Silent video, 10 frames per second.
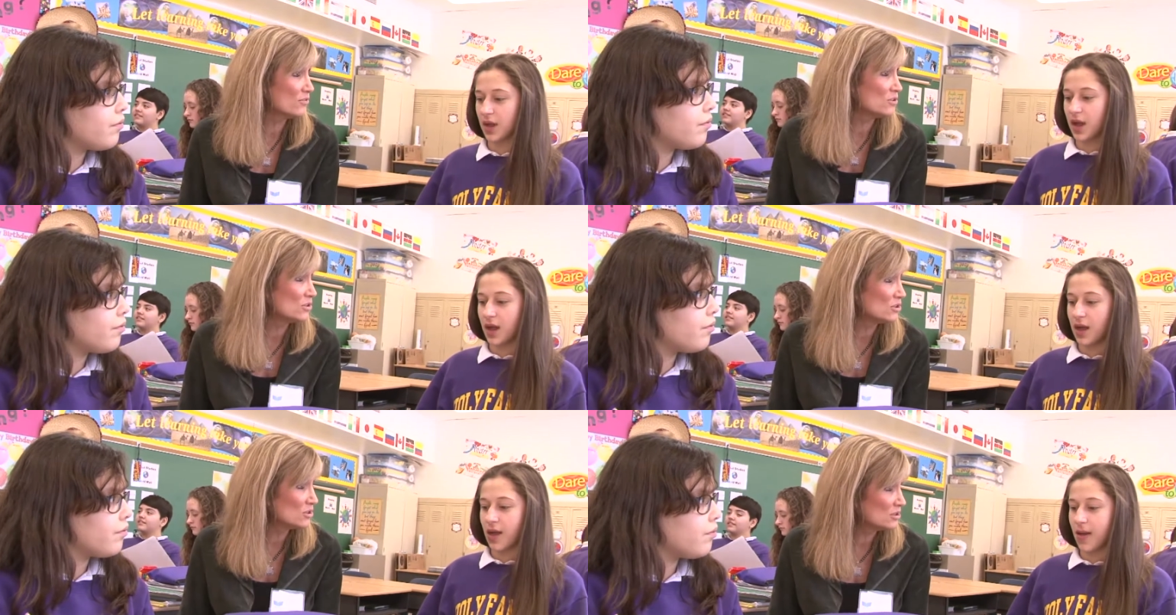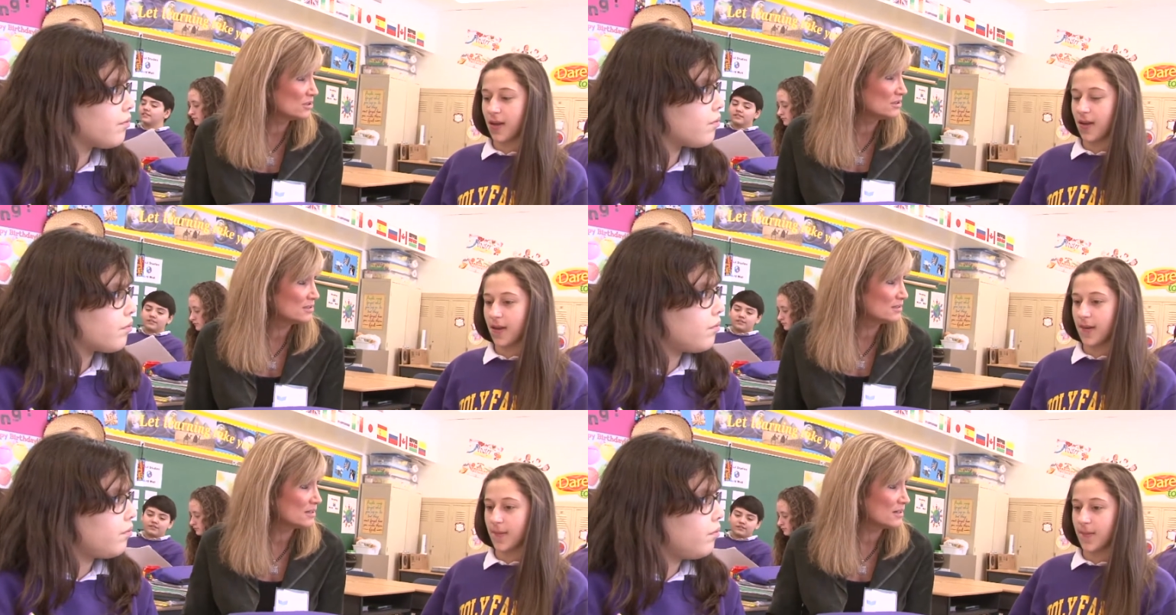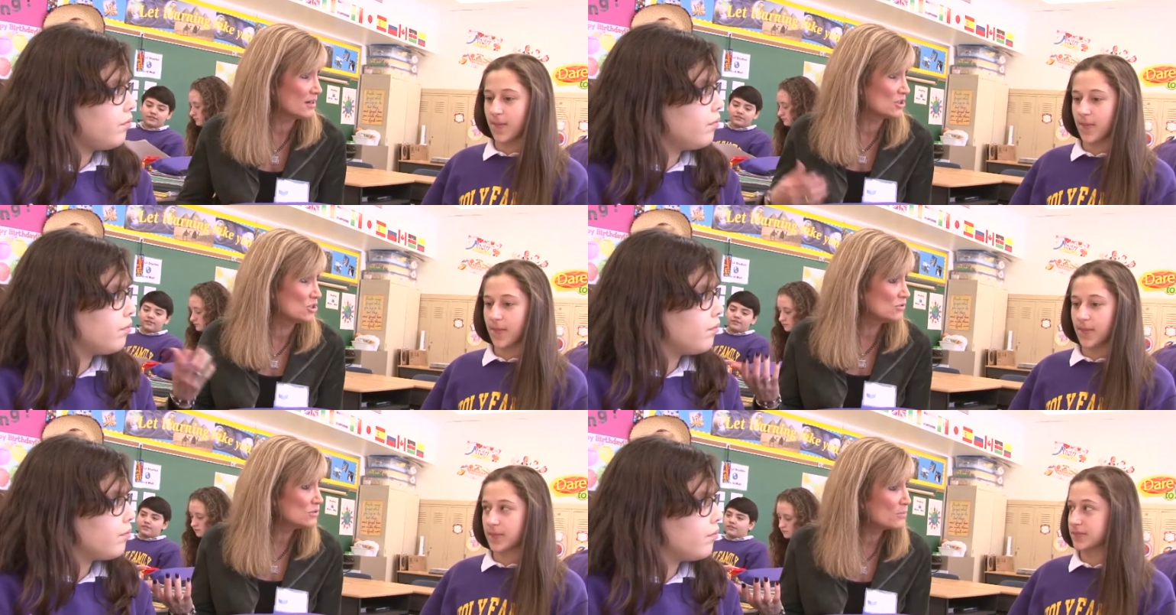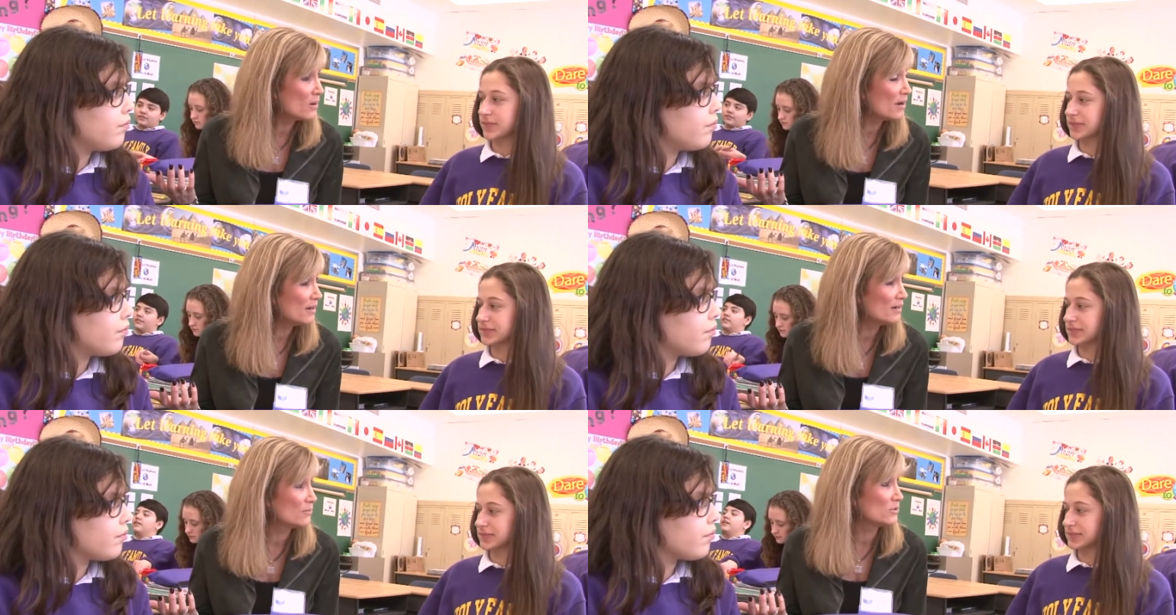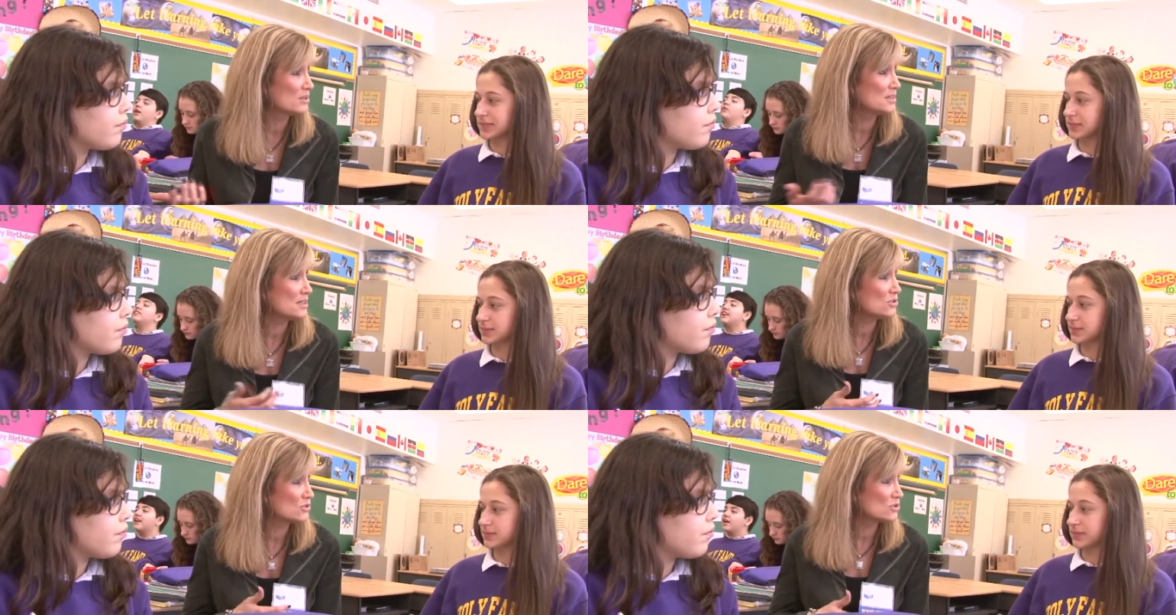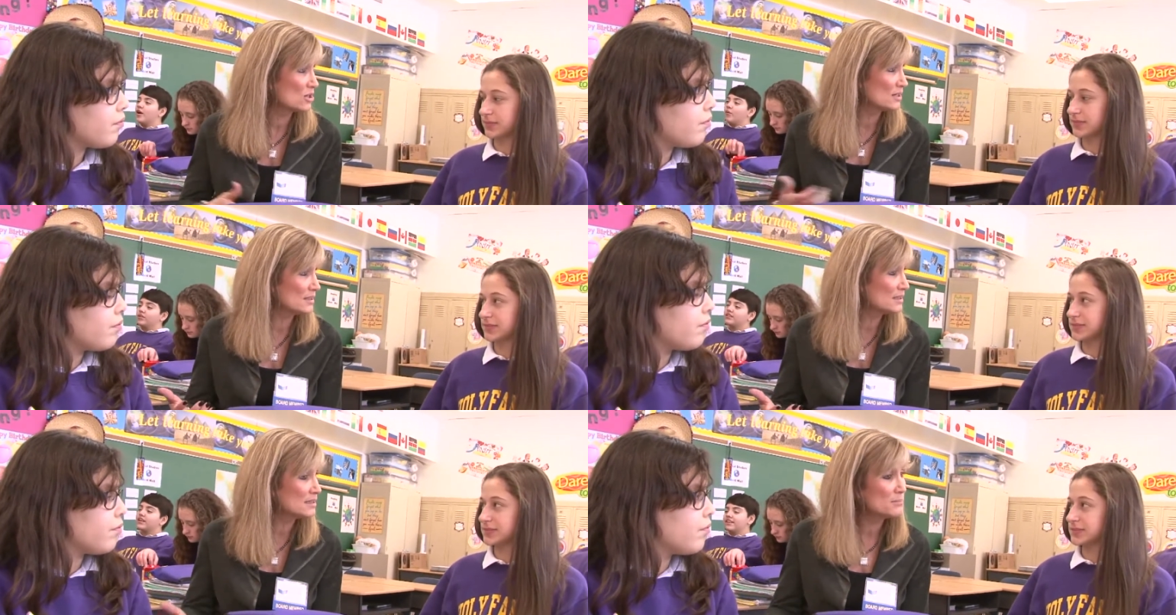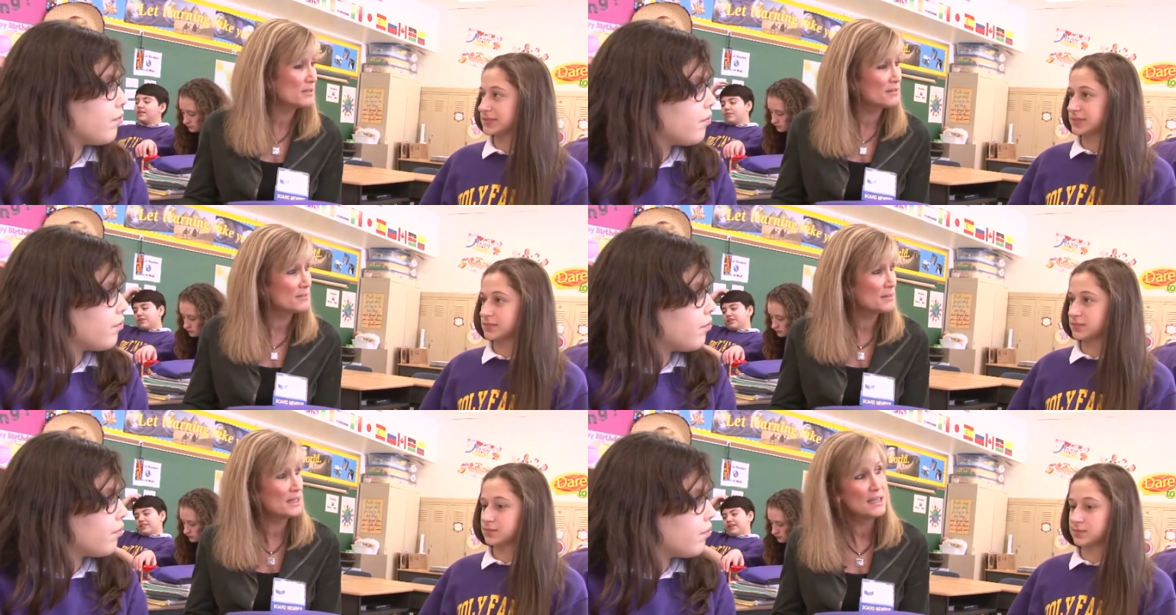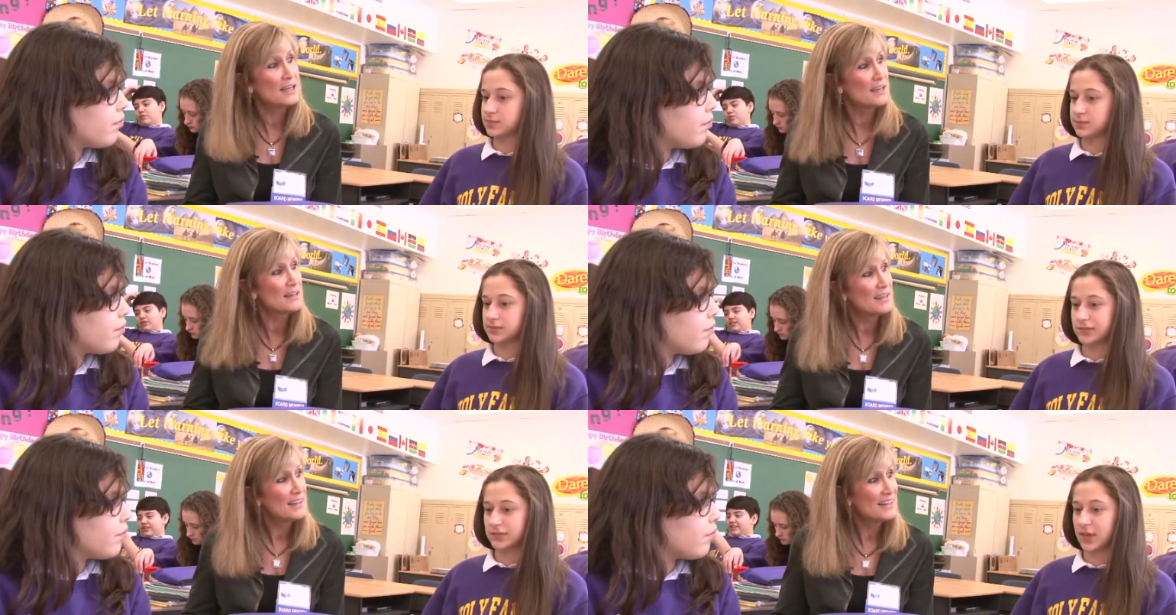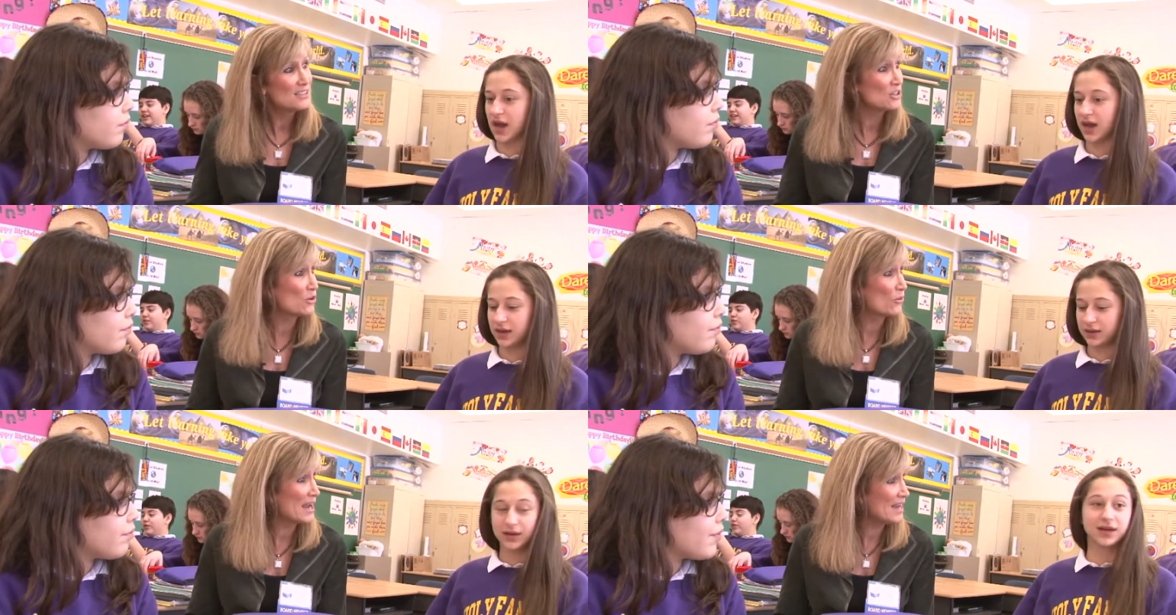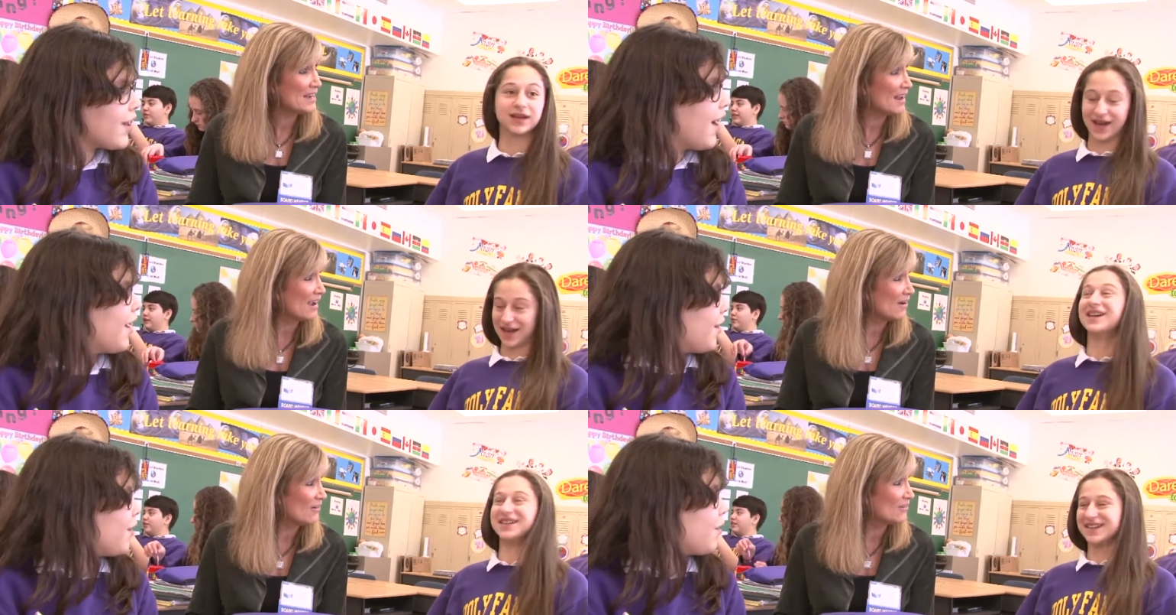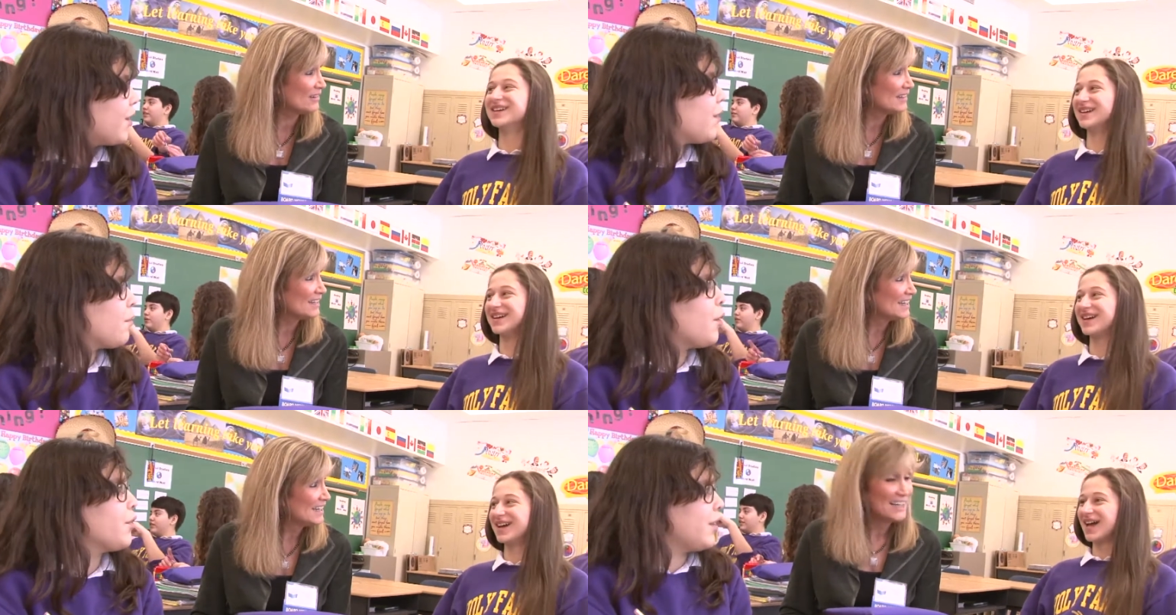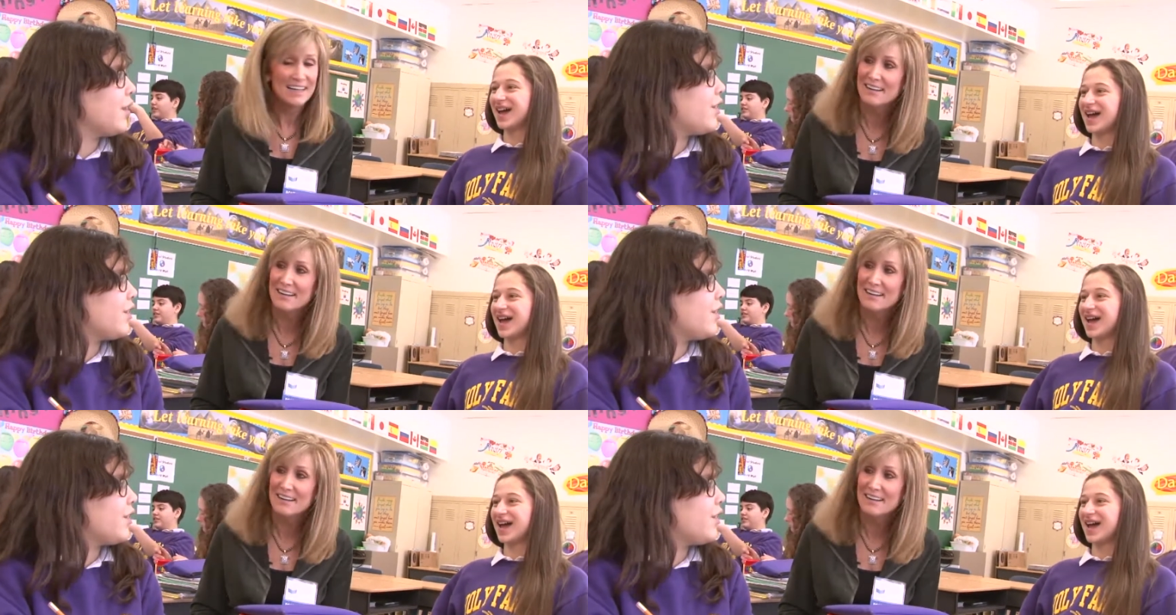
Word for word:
Speaker 1: for you to learn how to use one? Or the teachers struggling a little bit in the beginning, and is it great now? Mostly the